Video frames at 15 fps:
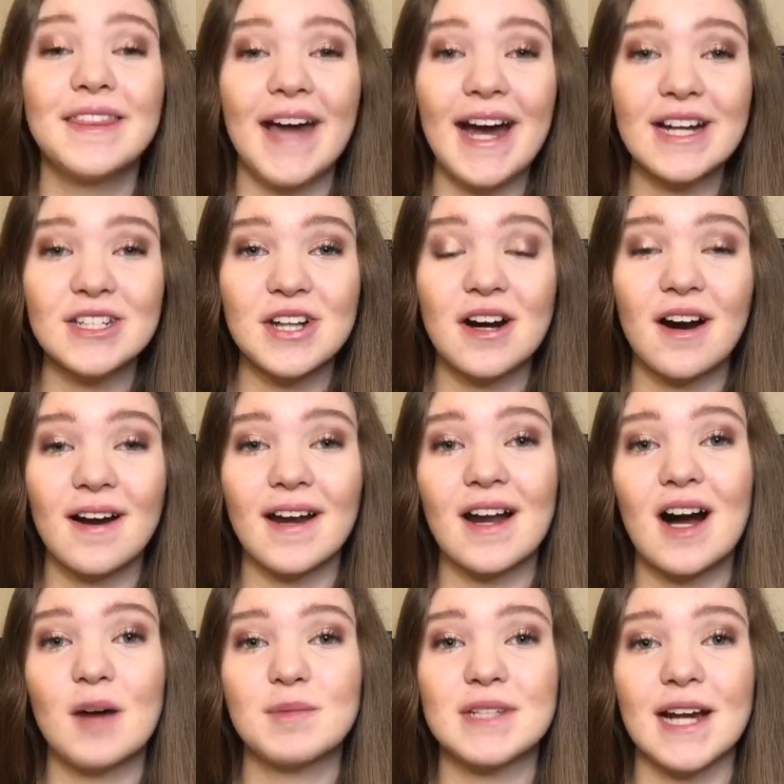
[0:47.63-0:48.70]
That target
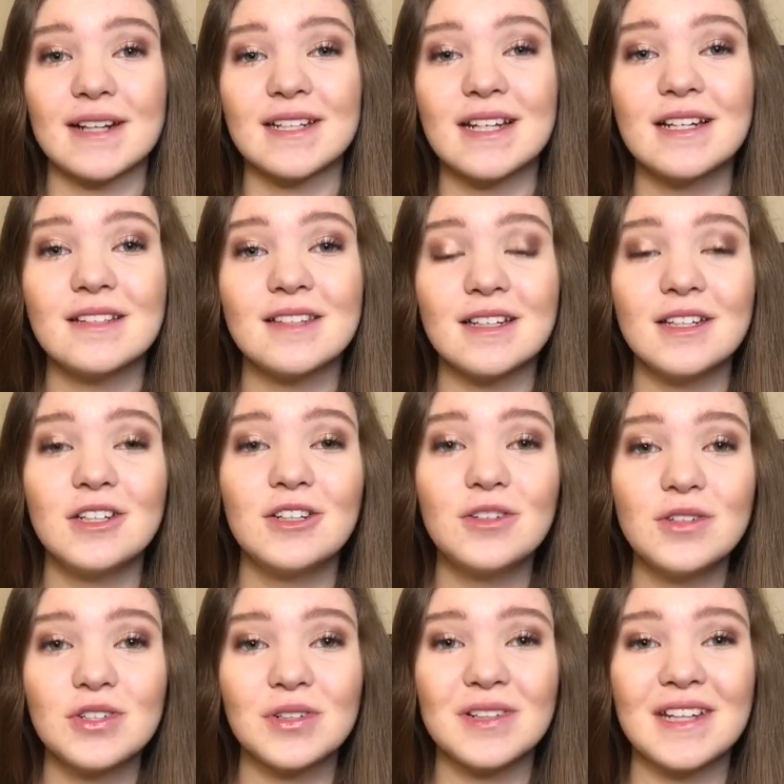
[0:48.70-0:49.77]
object is
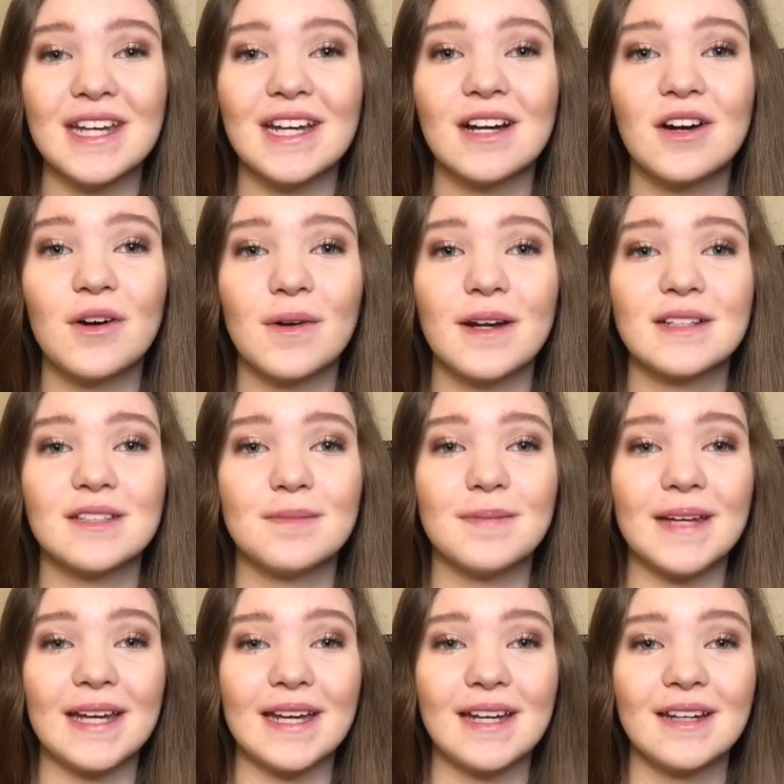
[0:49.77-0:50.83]
usually going to
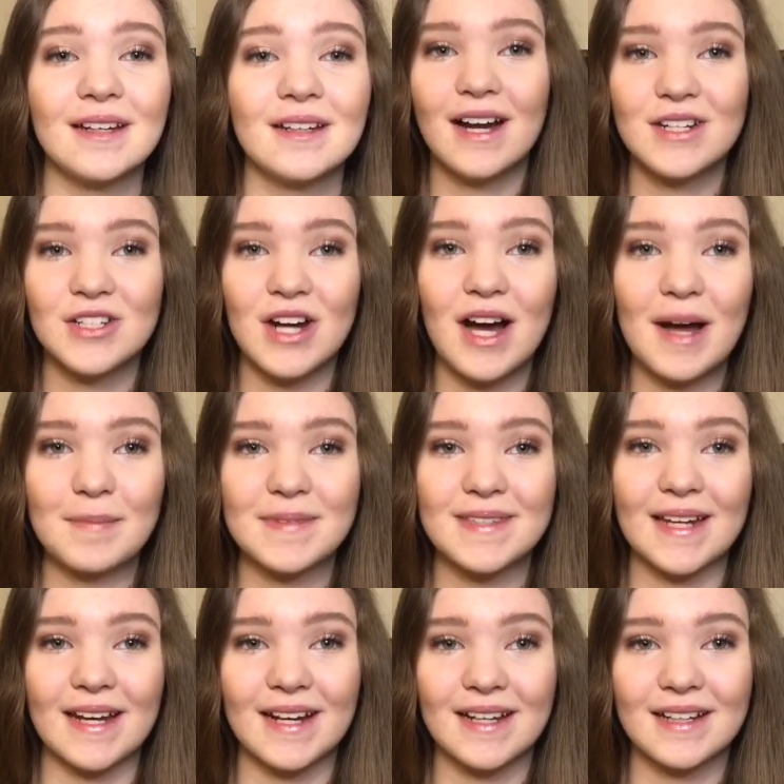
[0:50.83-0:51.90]
be a
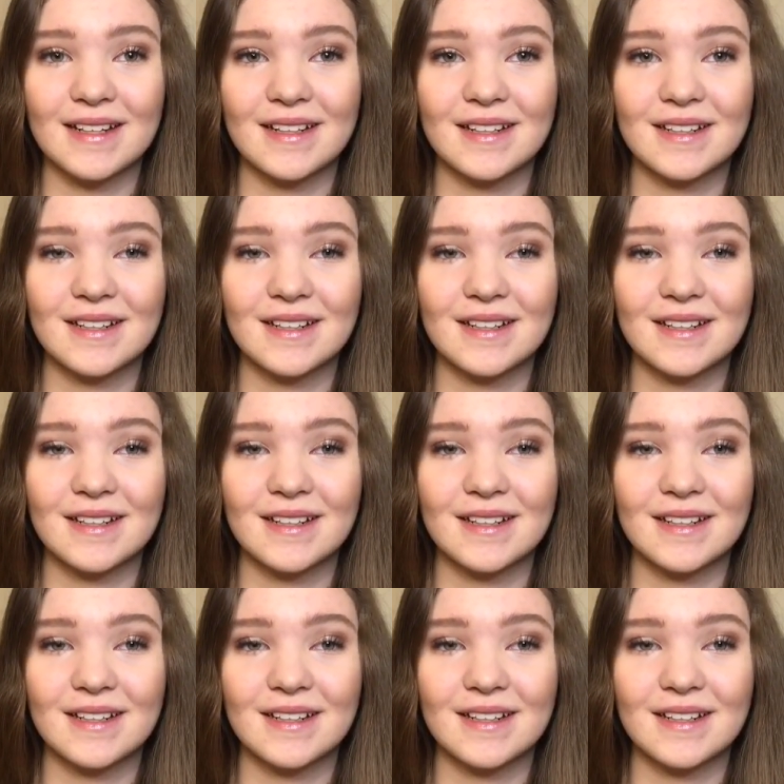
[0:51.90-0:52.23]
chopstick.